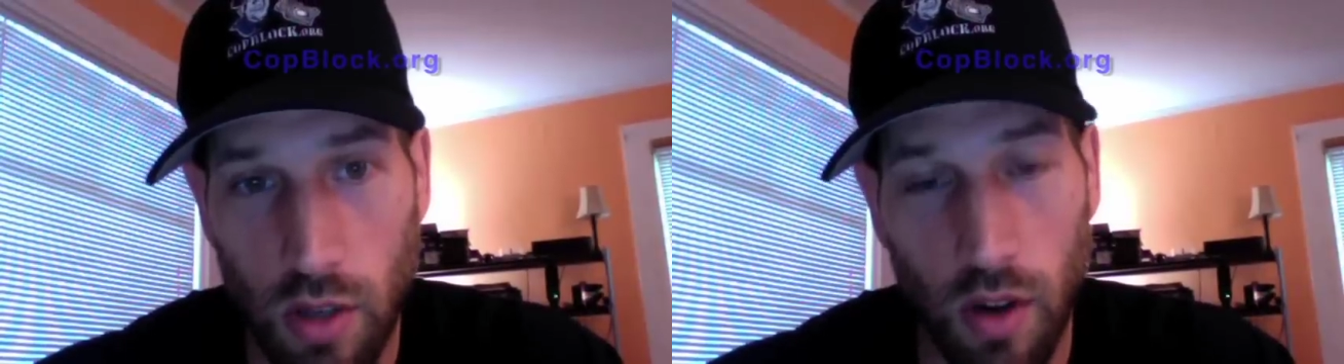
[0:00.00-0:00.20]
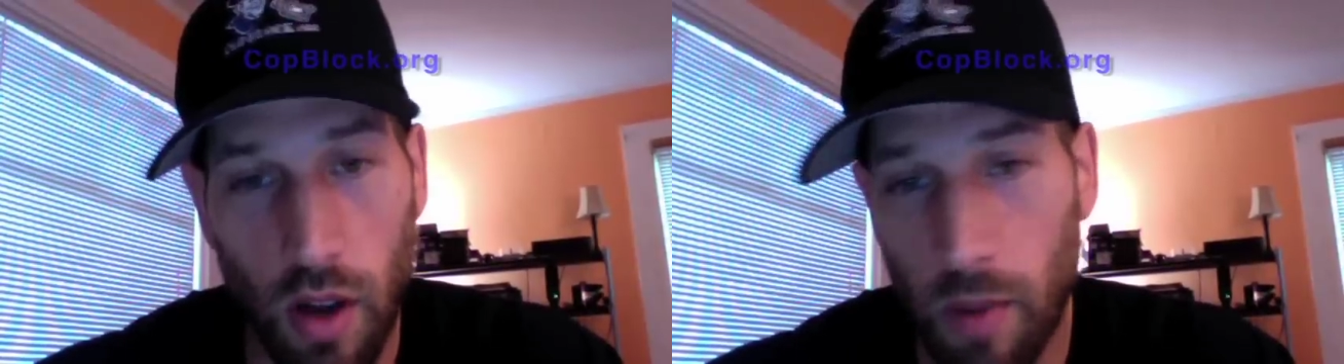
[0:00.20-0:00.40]

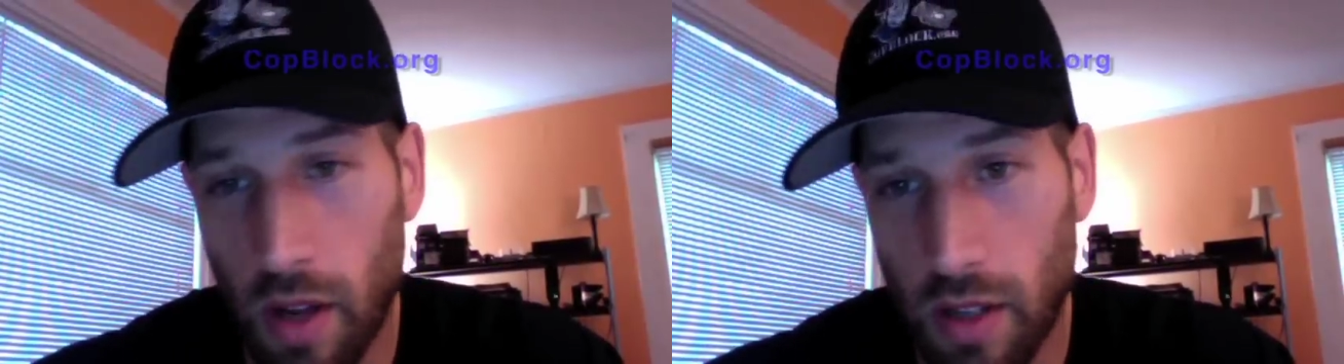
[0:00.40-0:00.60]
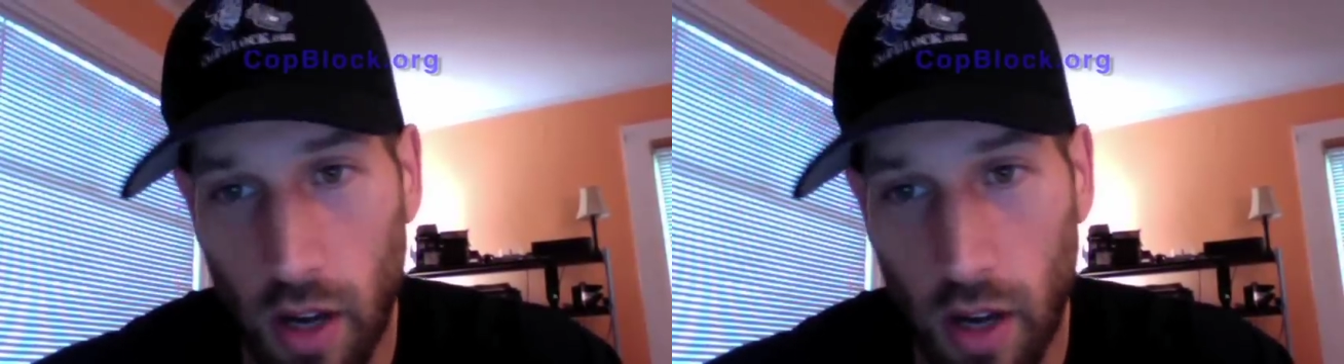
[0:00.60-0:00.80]
And I'm
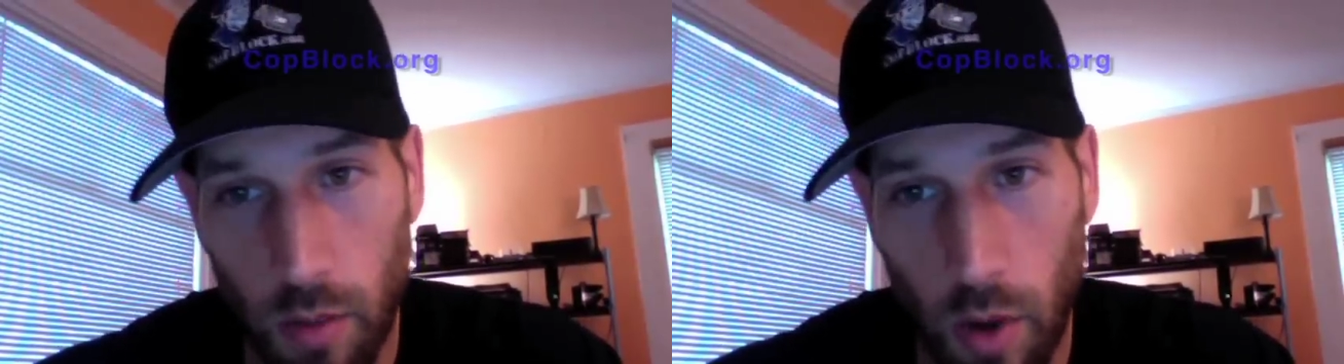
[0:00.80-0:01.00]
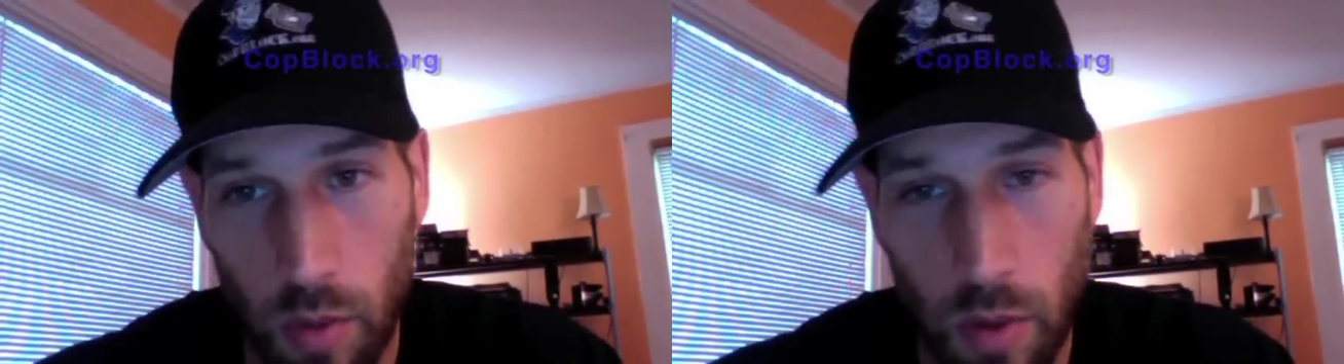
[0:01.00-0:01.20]
not talking
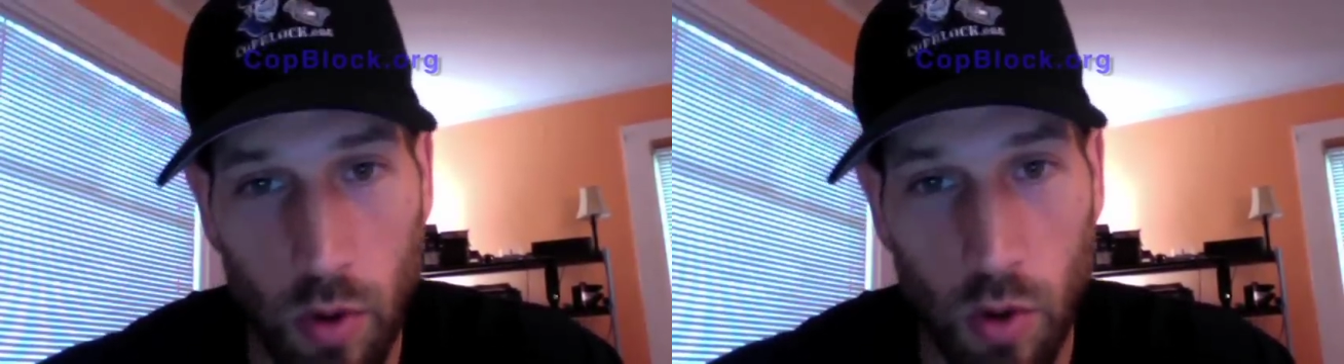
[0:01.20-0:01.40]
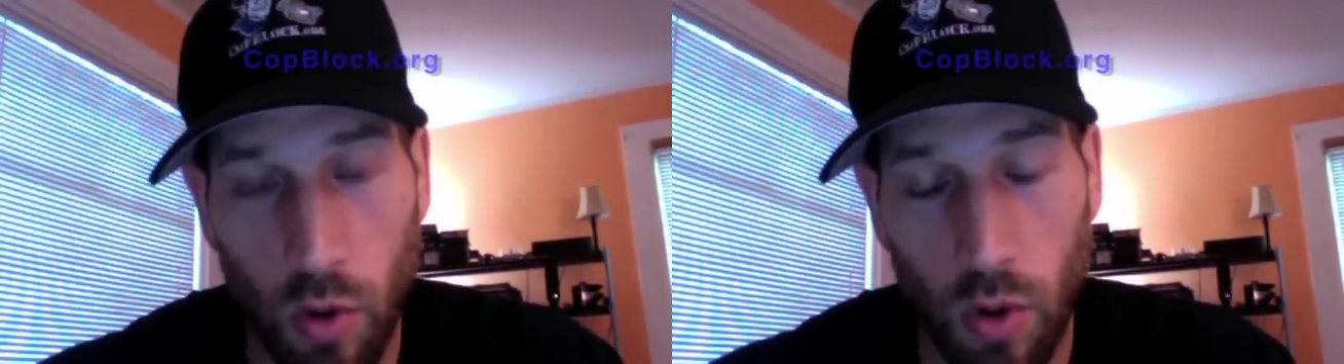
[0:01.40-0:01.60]
about people
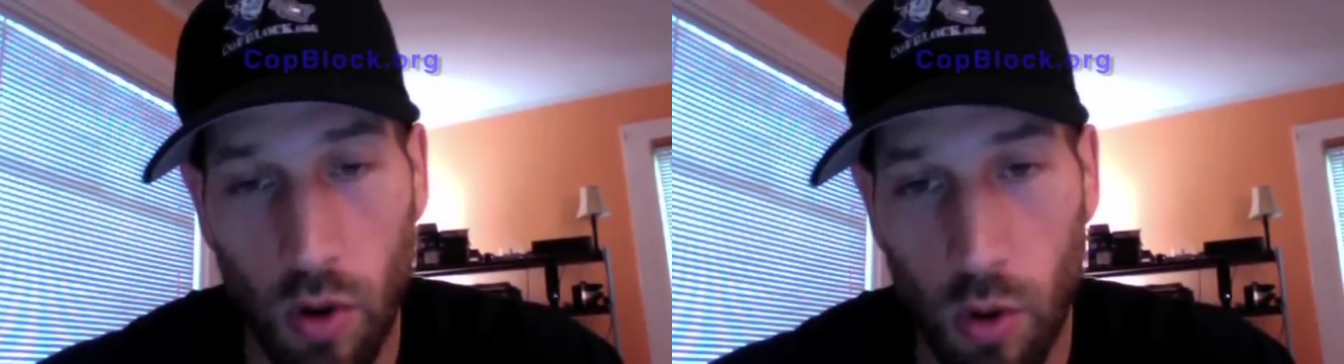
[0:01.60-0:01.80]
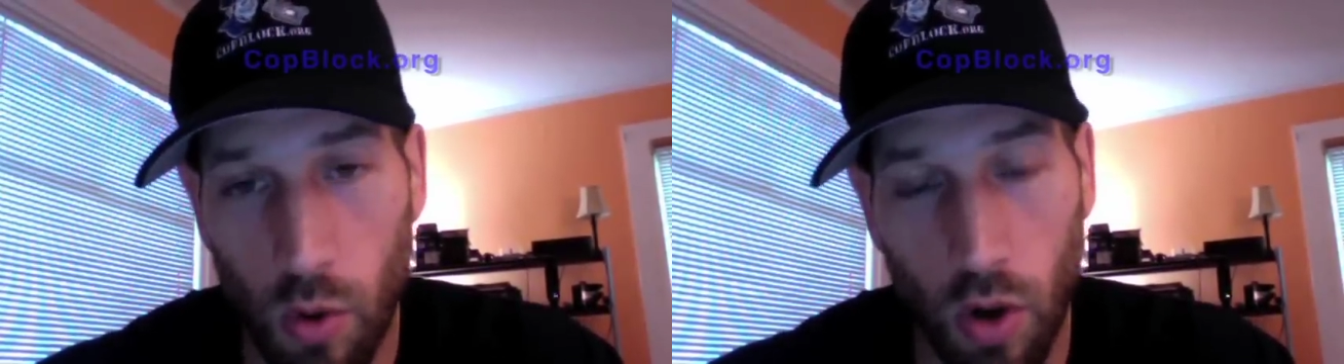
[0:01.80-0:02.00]
who are
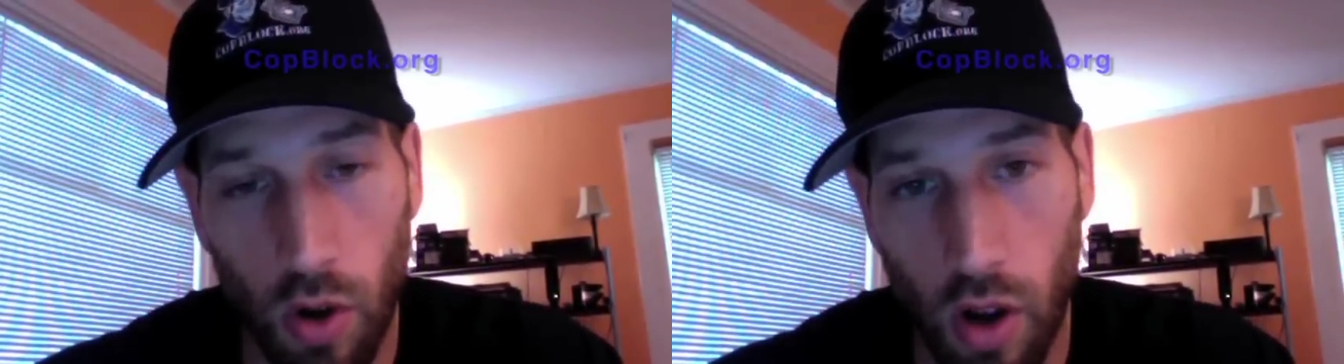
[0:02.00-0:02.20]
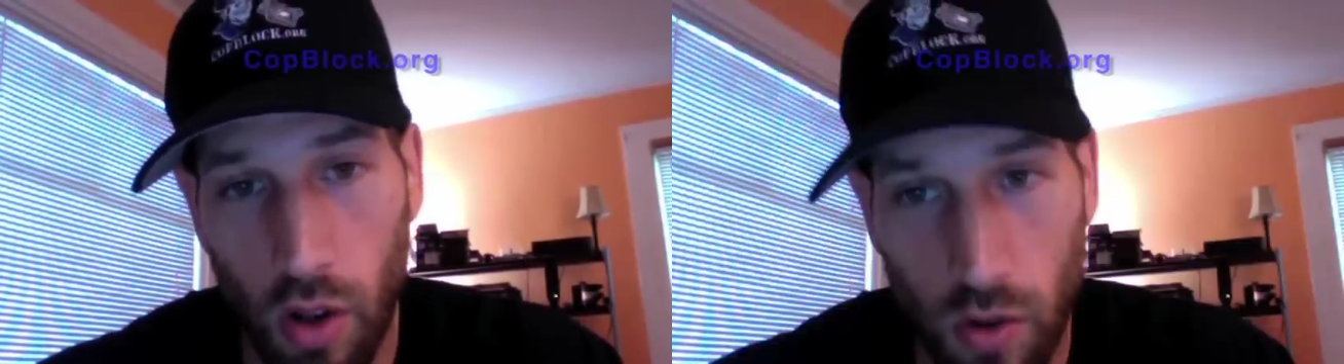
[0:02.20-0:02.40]
who
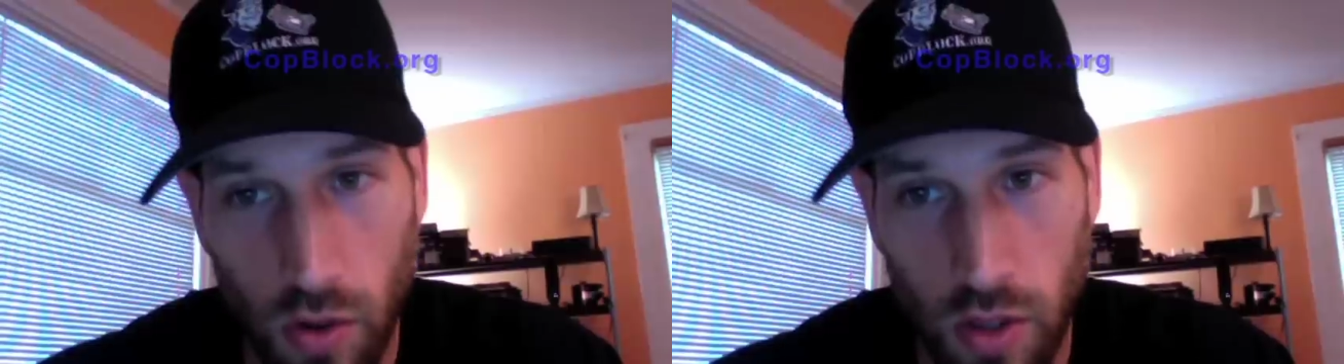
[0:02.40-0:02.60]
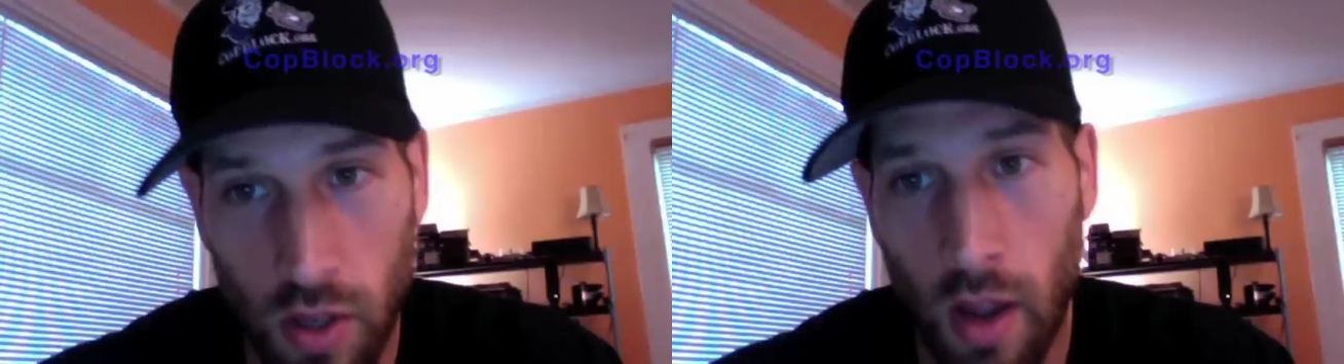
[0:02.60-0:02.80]
hurt
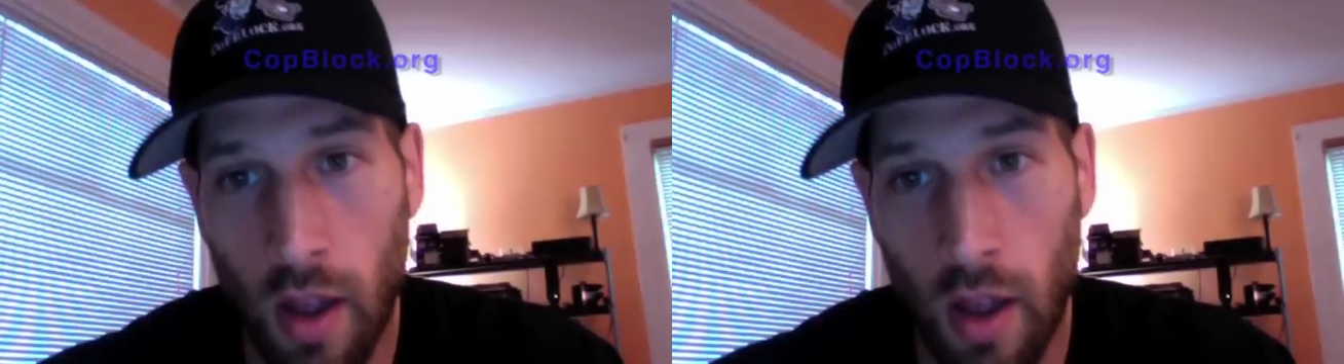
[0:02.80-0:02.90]
others.